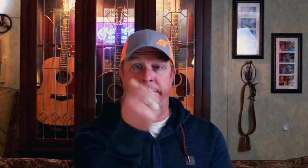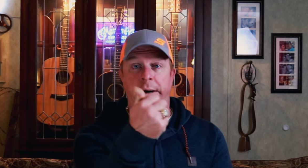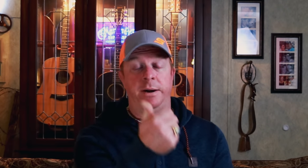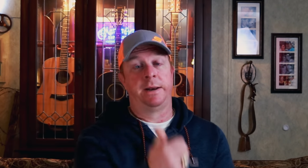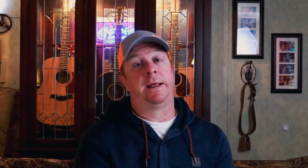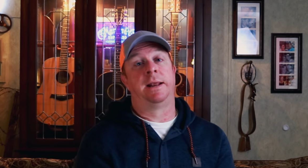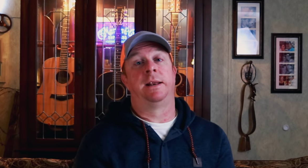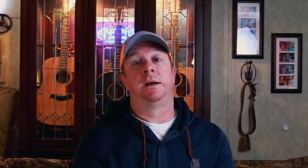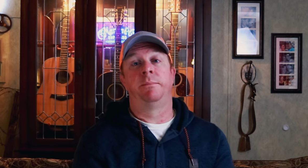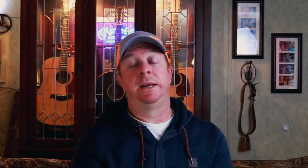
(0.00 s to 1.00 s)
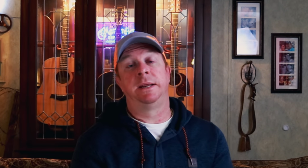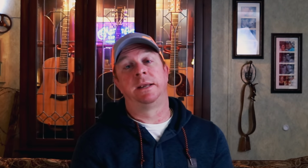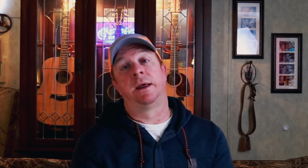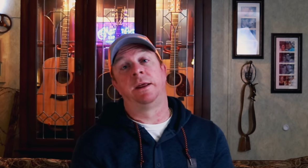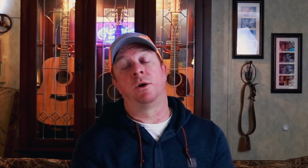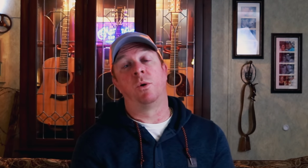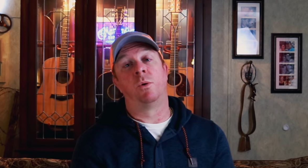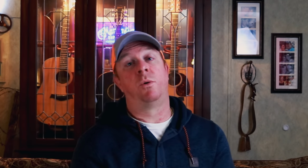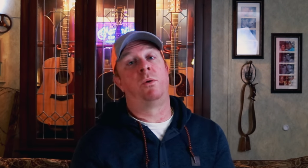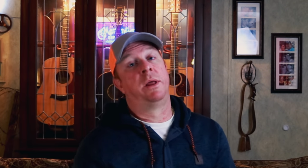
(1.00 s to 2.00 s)
burning that little bitty tiny
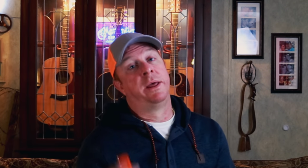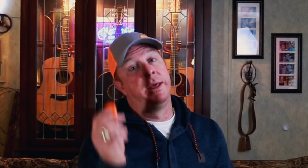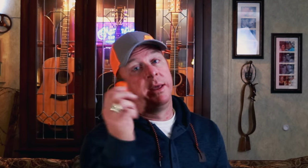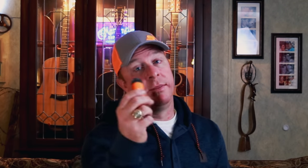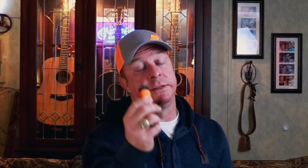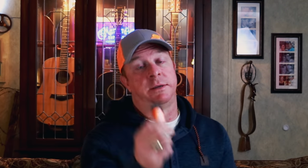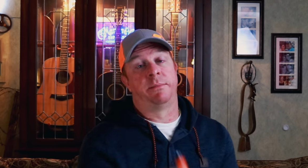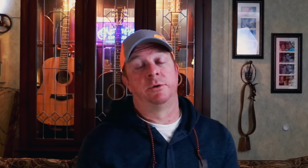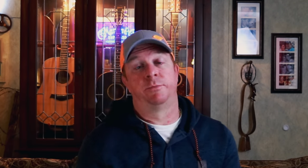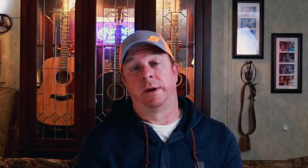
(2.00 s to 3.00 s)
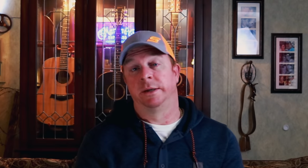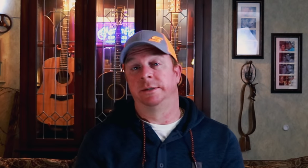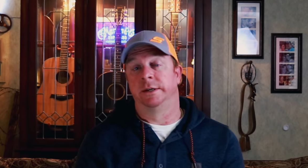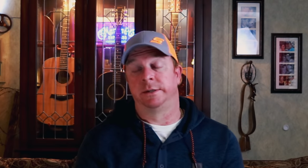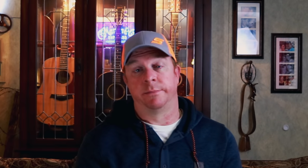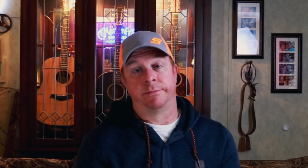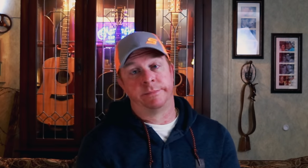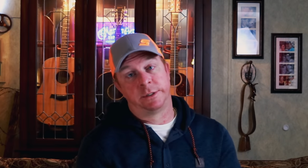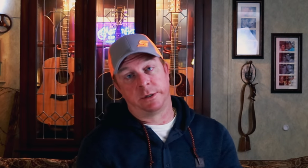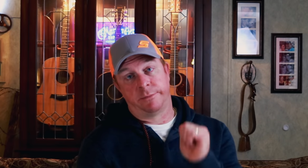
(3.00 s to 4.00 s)
coal. that's in most pod systems.
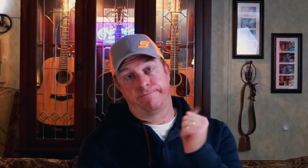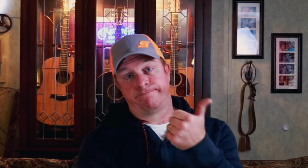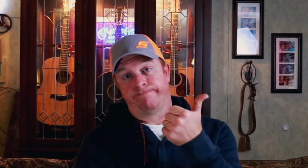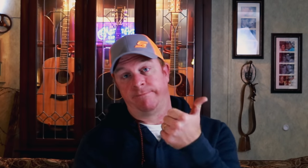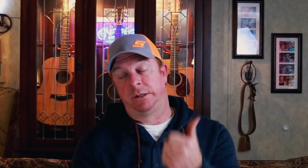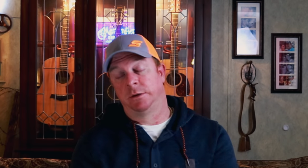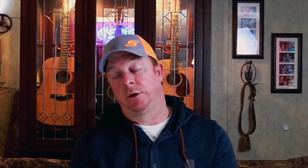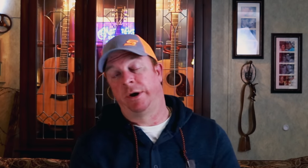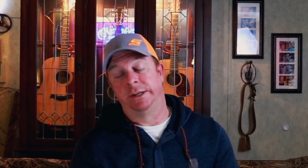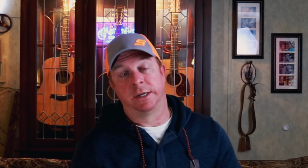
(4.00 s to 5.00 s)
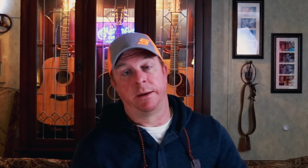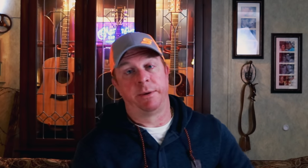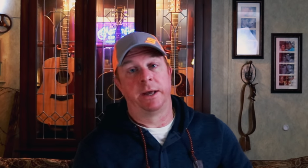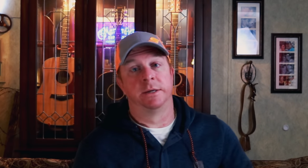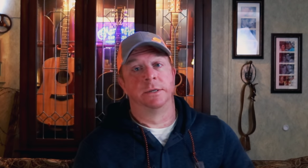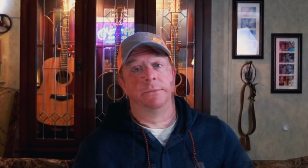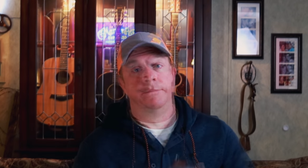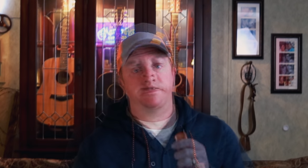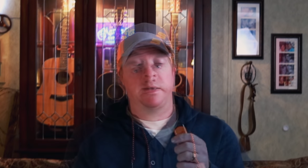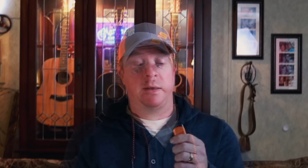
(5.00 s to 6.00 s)
So great job, guys.
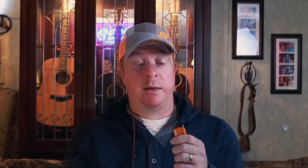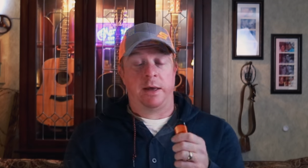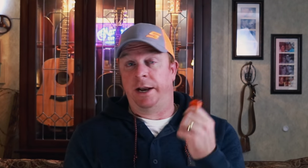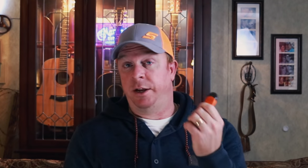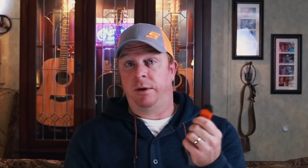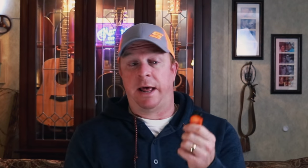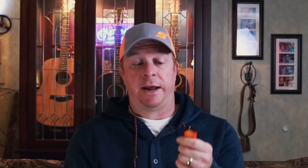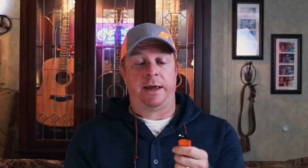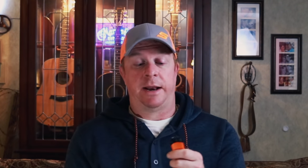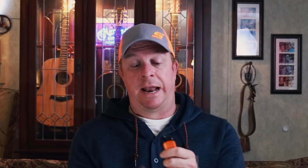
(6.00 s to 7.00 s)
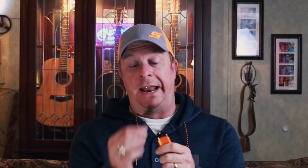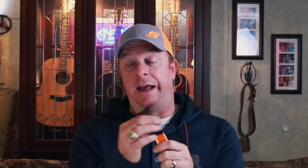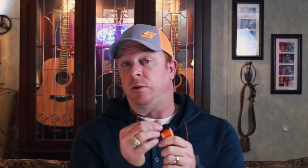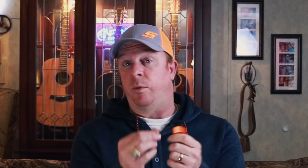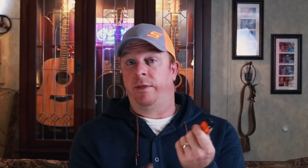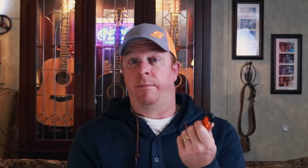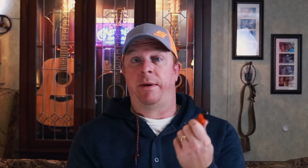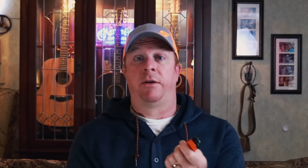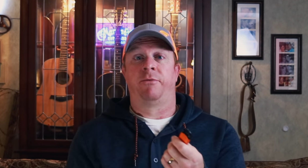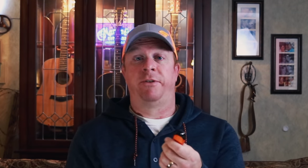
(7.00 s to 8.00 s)
I do like it. I like the way the
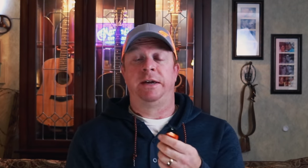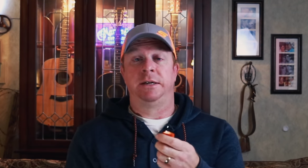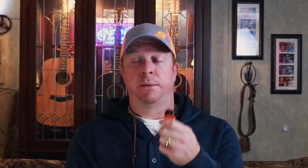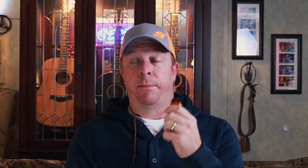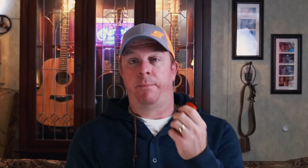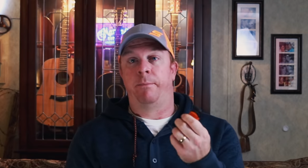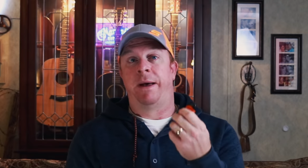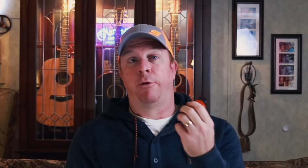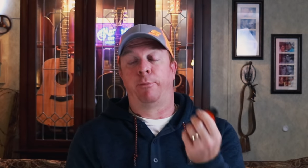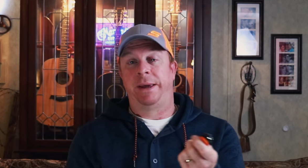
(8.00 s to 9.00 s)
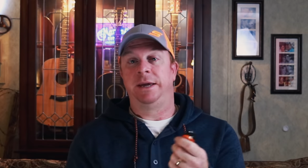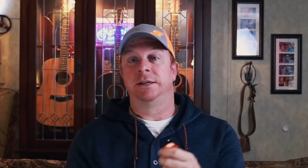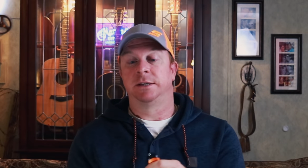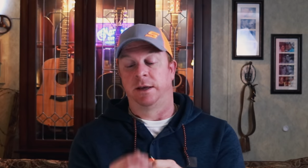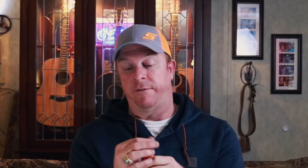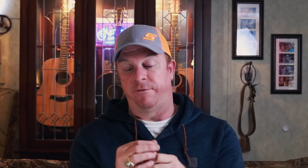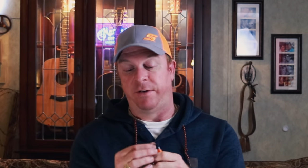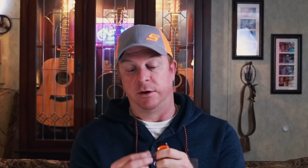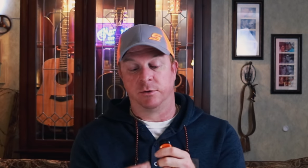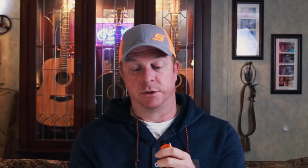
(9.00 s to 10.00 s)
mouthpiece, mouthpiece
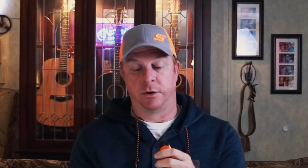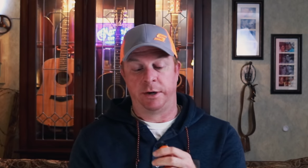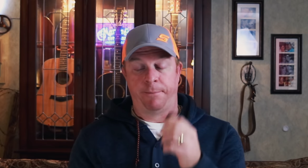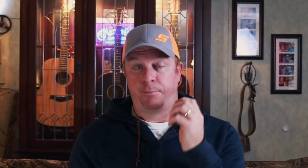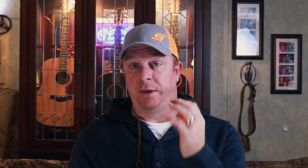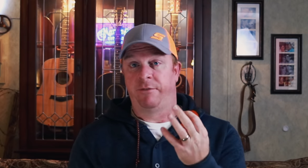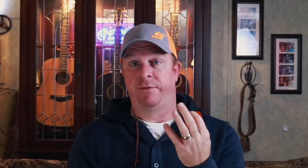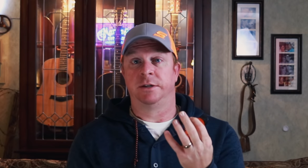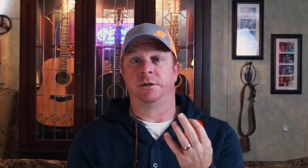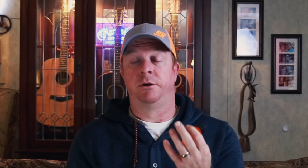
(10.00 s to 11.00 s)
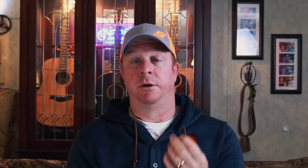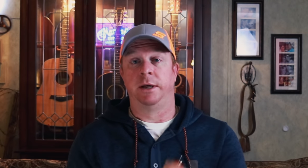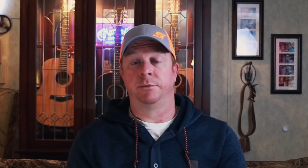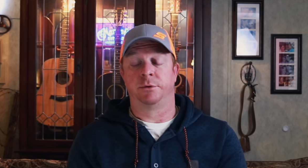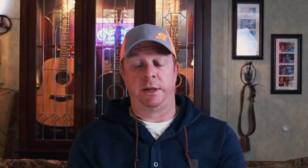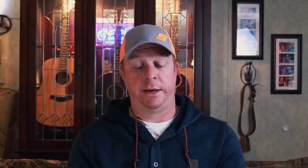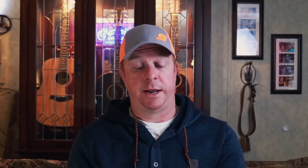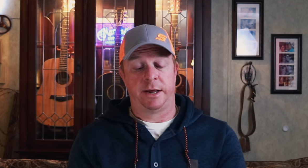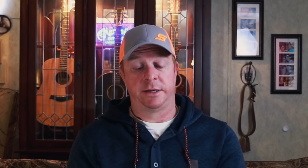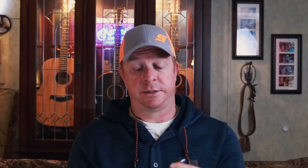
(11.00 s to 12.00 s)
feels on it. It fits in your lips really
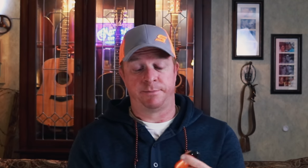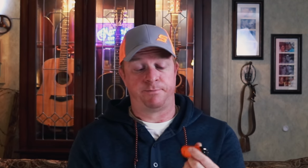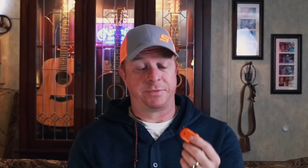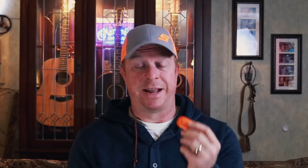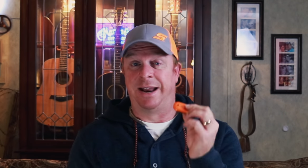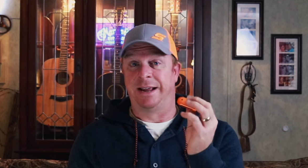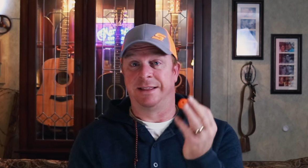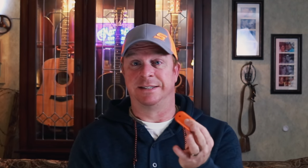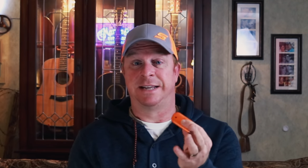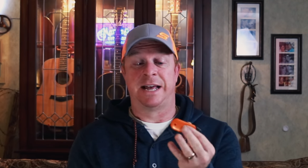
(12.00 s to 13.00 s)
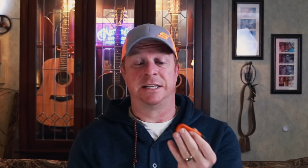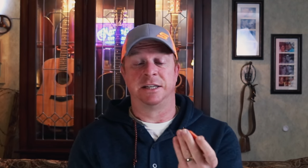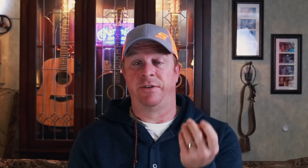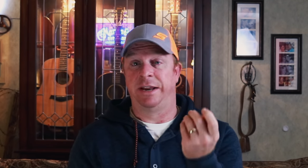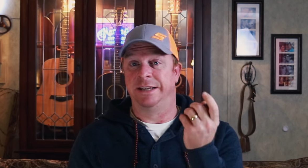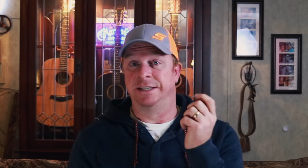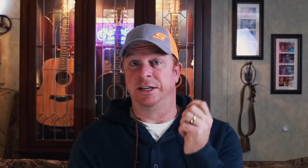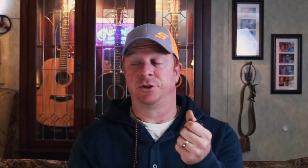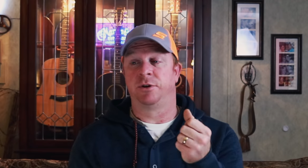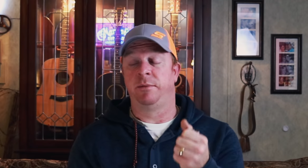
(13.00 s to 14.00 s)
nice. I like the size of it. It's
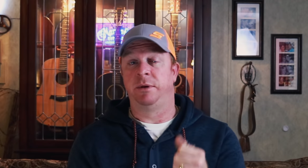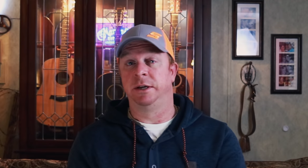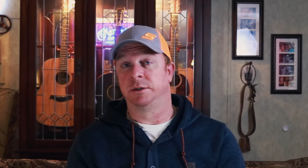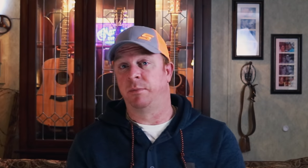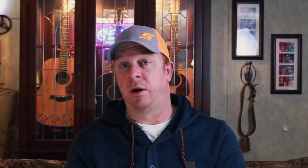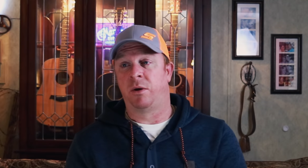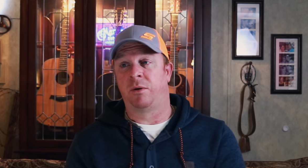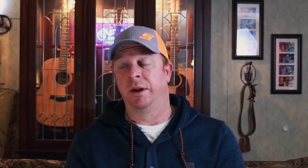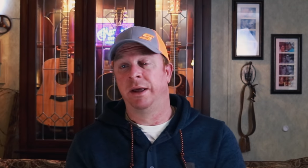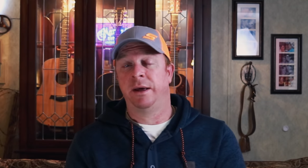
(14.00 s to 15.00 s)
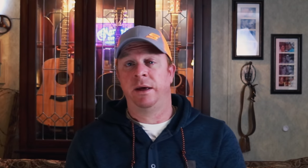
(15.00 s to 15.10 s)
extremely small.